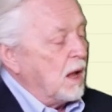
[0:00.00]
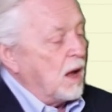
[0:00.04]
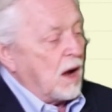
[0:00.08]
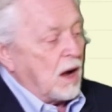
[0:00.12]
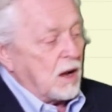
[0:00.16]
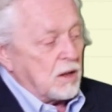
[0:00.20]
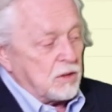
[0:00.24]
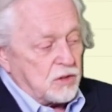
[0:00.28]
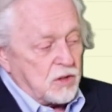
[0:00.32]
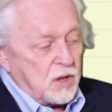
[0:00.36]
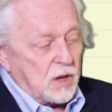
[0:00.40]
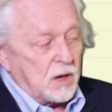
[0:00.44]

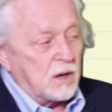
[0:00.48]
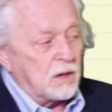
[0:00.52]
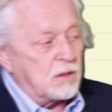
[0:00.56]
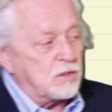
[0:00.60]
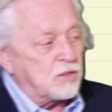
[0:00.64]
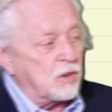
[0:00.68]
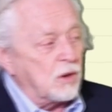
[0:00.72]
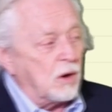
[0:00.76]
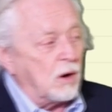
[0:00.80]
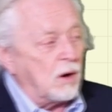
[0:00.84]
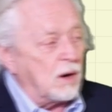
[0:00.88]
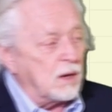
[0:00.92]
Until
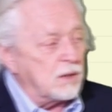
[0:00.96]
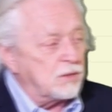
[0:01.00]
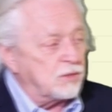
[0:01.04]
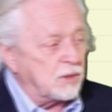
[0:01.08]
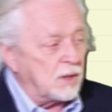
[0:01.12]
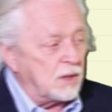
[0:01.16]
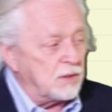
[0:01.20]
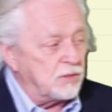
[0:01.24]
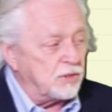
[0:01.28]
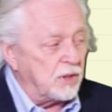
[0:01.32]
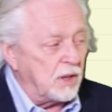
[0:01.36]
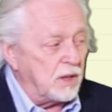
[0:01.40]
it's lost,
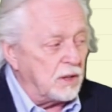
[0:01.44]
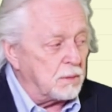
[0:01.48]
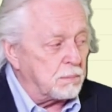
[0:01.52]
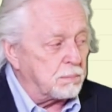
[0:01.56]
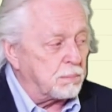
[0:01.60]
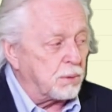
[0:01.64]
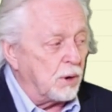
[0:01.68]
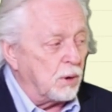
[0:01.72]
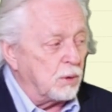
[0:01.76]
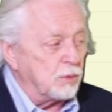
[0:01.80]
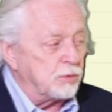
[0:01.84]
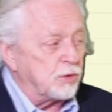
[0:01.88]
I say the
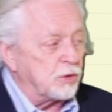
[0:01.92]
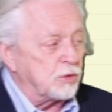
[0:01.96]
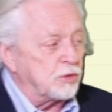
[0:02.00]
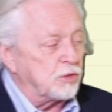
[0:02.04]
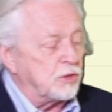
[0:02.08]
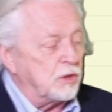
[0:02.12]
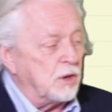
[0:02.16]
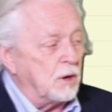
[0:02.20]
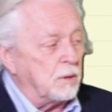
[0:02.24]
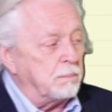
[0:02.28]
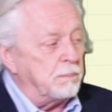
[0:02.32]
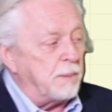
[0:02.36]
pros are
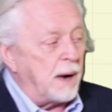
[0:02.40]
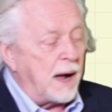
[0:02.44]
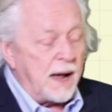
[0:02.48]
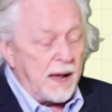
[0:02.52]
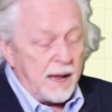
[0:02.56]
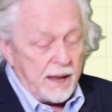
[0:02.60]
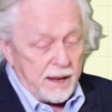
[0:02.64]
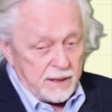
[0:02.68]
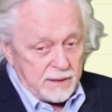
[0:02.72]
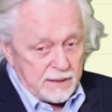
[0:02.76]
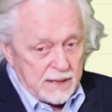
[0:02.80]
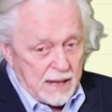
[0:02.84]
still buying.